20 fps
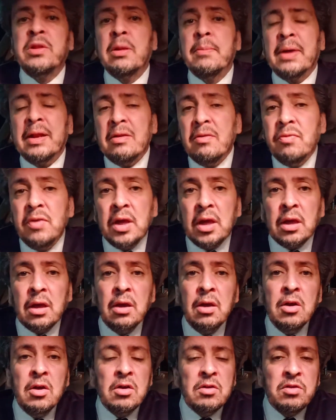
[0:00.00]
Like, you
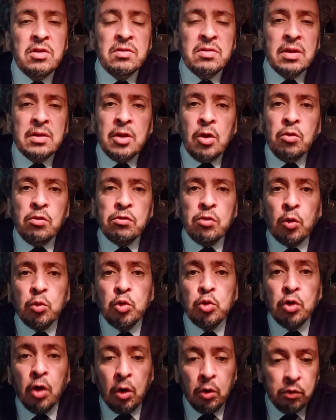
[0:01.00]
pilot it
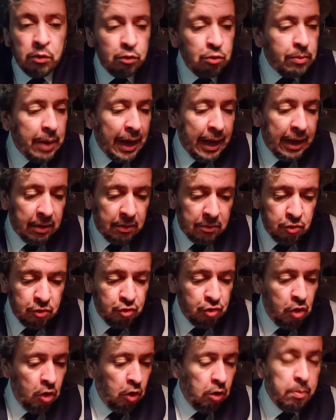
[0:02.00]
from the surface,
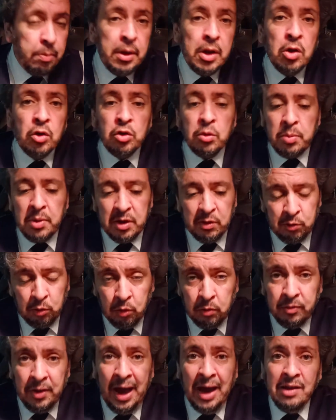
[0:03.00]
you go to the
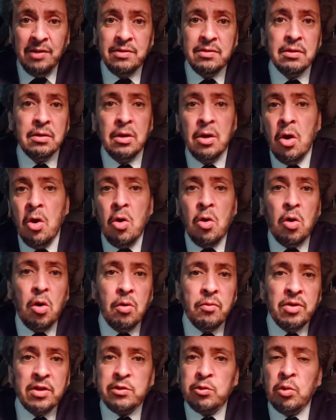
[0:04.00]
Titanic and
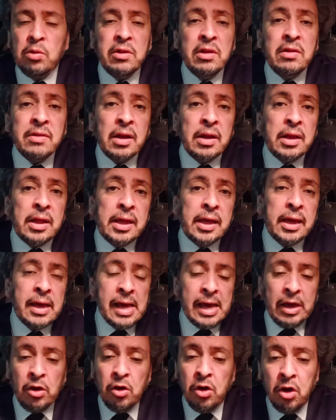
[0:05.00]
elsewhere, you take photos,
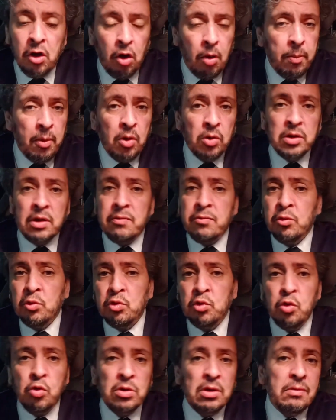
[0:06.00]
videos, and you come
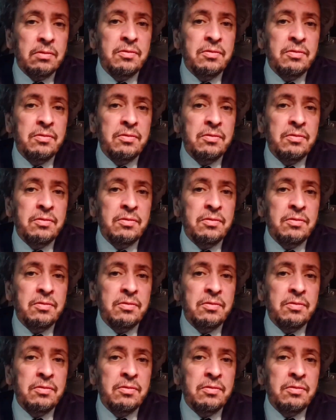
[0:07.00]
back.